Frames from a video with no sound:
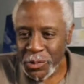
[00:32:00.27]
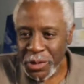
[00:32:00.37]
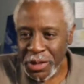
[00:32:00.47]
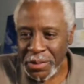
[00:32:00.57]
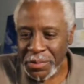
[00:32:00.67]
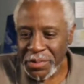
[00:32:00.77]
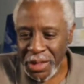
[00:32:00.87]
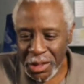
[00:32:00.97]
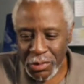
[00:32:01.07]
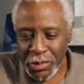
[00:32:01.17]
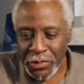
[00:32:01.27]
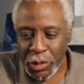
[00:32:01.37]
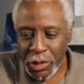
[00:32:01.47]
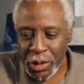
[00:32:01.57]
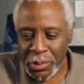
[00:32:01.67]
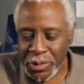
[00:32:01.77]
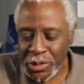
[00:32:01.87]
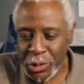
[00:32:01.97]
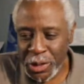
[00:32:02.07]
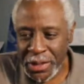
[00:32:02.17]
we thank you for viewing.
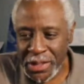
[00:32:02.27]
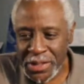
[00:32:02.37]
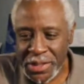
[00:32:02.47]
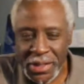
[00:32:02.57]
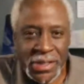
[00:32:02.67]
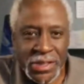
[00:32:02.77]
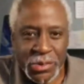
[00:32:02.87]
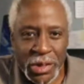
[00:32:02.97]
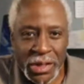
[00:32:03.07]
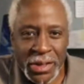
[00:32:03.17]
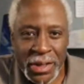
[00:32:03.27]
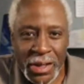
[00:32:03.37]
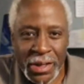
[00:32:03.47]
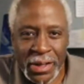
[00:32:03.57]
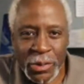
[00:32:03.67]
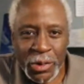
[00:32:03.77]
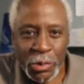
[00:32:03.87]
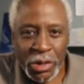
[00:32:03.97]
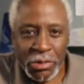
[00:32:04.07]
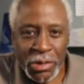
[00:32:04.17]
Join us next week when
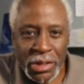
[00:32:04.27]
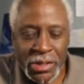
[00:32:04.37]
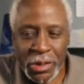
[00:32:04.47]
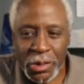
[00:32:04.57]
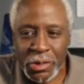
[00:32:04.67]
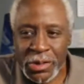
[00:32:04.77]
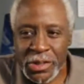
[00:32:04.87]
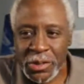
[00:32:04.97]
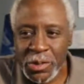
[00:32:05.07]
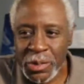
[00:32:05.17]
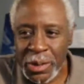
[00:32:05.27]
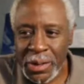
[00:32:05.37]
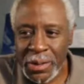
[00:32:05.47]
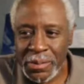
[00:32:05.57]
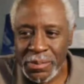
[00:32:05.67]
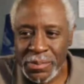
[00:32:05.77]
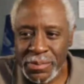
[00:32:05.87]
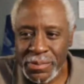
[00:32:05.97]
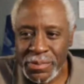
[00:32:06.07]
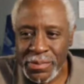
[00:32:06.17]
we return to
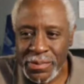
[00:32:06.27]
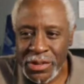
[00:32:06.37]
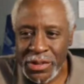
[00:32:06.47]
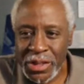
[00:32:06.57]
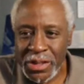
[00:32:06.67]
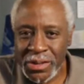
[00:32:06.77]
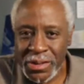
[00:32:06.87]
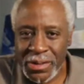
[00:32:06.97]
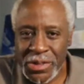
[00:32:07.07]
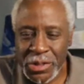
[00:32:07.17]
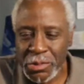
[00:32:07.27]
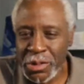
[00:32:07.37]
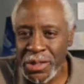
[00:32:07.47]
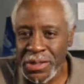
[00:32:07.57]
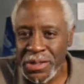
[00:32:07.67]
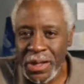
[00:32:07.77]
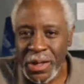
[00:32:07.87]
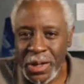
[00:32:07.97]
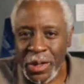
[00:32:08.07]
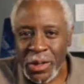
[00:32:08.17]
the series
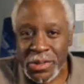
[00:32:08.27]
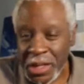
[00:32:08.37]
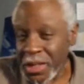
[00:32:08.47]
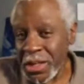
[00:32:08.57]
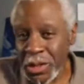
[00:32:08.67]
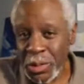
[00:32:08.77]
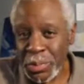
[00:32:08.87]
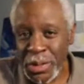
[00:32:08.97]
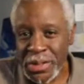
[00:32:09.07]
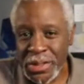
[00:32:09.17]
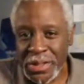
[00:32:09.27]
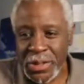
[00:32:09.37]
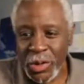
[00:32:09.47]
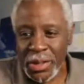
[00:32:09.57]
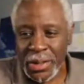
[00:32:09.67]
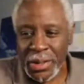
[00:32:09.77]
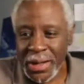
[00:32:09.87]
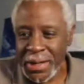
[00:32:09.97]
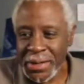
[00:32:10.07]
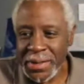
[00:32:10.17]
Taking Your Business
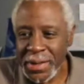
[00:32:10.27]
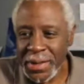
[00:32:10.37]
Online.